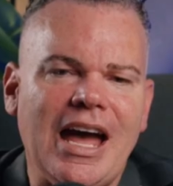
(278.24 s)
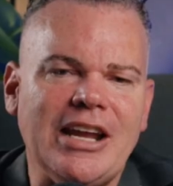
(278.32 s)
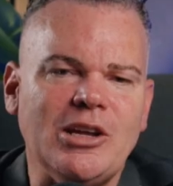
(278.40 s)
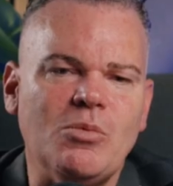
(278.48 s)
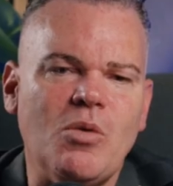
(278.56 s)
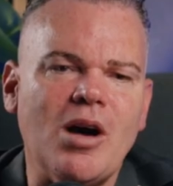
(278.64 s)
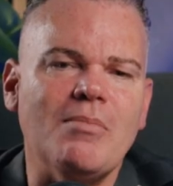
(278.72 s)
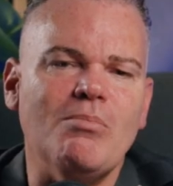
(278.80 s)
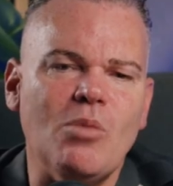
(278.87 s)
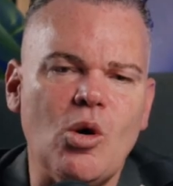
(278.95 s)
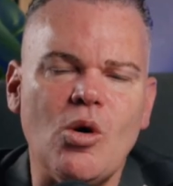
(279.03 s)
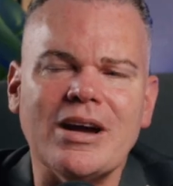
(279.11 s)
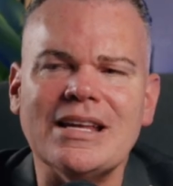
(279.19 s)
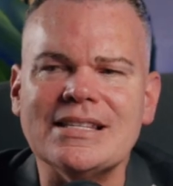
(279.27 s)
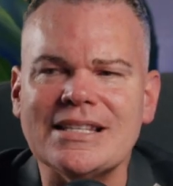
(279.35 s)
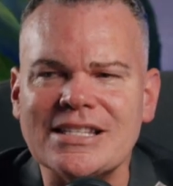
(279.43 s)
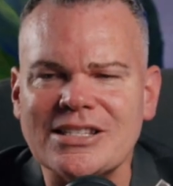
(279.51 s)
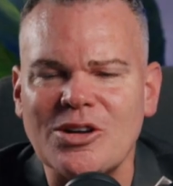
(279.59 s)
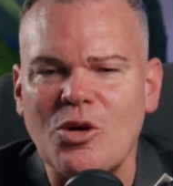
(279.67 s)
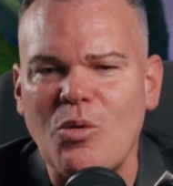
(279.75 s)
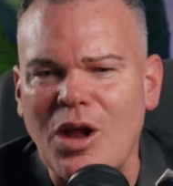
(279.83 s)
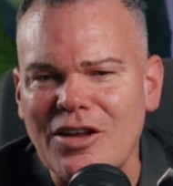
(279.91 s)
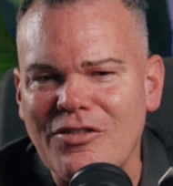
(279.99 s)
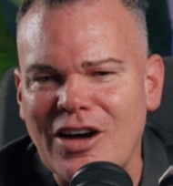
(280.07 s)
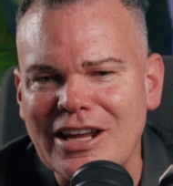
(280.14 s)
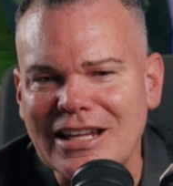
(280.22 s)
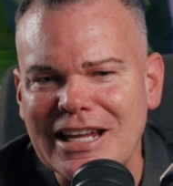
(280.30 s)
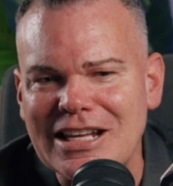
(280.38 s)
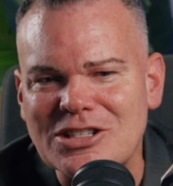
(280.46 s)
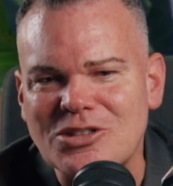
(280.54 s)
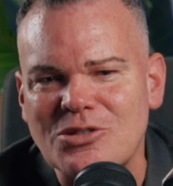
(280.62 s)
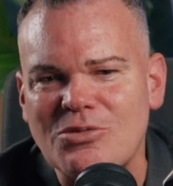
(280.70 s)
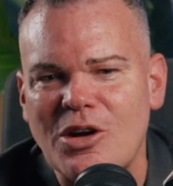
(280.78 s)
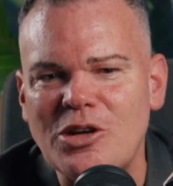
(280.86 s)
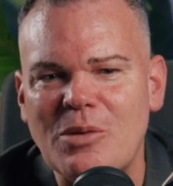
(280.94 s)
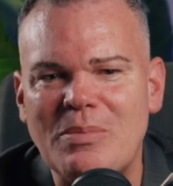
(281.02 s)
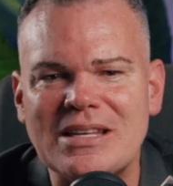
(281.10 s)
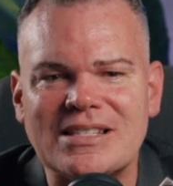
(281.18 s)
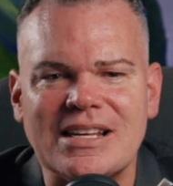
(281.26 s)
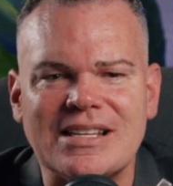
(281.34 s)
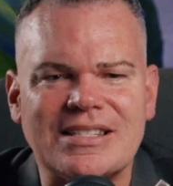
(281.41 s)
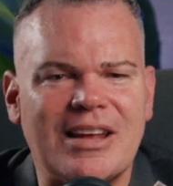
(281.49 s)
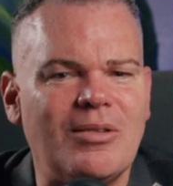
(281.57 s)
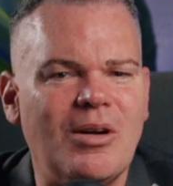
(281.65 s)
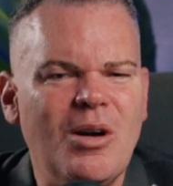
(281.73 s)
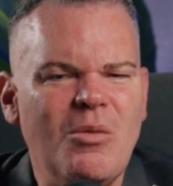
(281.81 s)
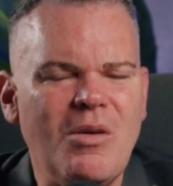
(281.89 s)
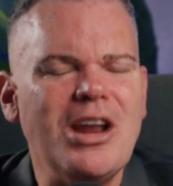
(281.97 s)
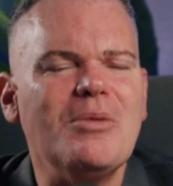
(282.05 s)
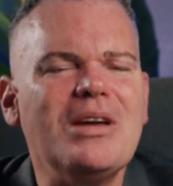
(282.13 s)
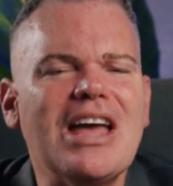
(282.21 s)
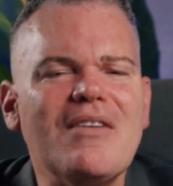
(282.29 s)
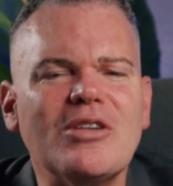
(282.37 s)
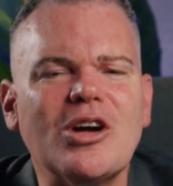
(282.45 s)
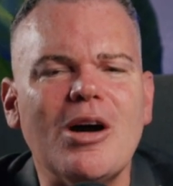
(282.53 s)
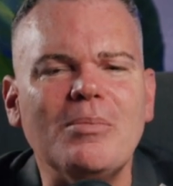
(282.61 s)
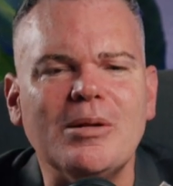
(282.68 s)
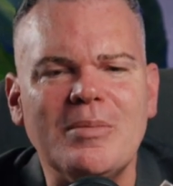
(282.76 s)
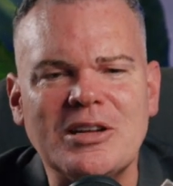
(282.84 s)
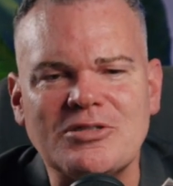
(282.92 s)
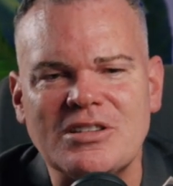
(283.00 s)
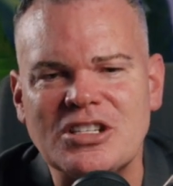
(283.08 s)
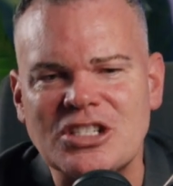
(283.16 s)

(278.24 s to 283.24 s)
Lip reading: and you want more consistent qualified leads to grow your business, then why don't we have a complimentary